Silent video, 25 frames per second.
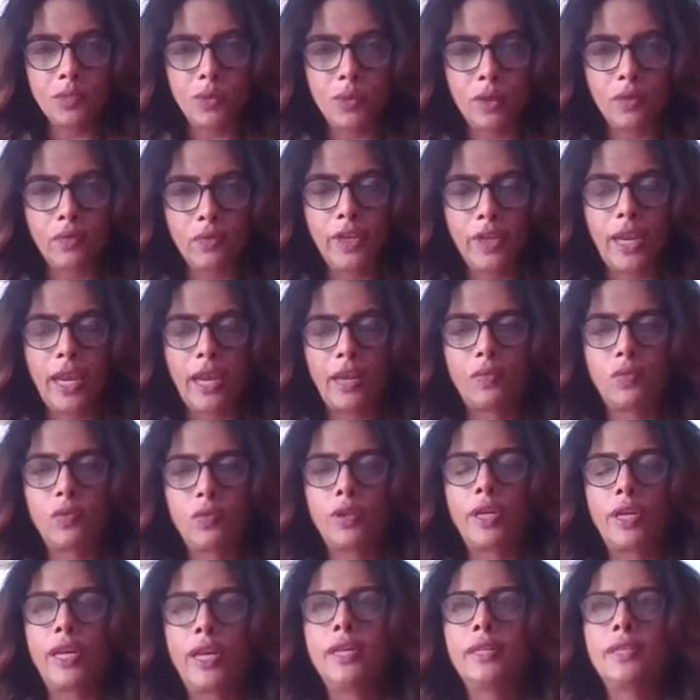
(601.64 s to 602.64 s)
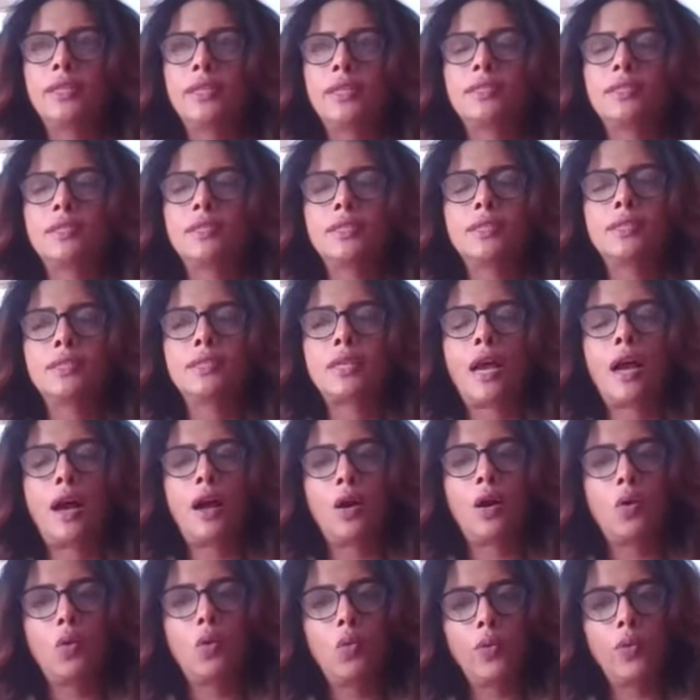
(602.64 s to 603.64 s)
And this is what we advocate. This
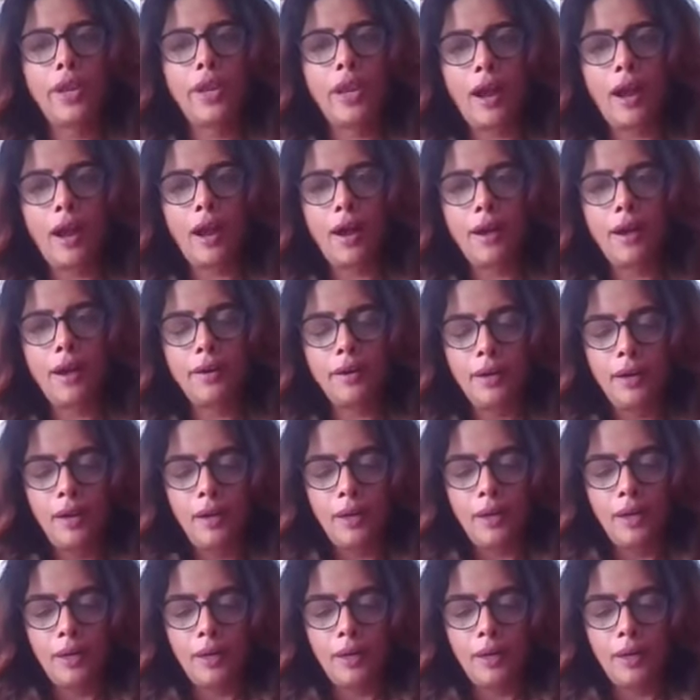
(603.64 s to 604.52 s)
is how we are,